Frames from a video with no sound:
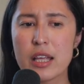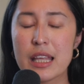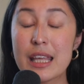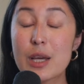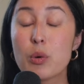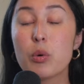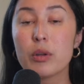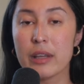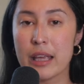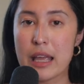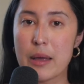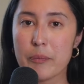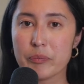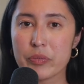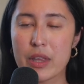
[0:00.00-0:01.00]

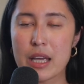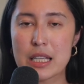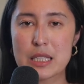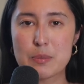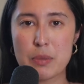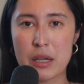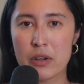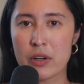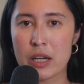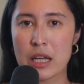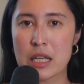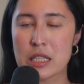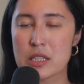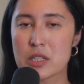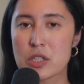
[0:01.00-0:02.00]
equally
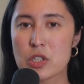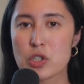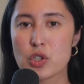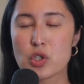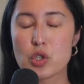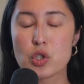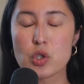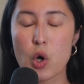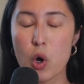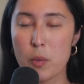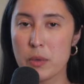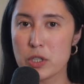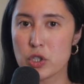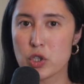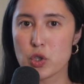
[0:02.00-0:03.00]
experienced so
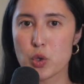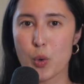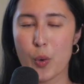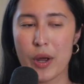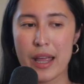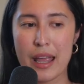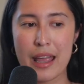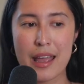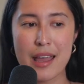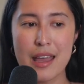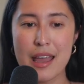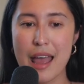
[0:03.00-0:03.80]
much joy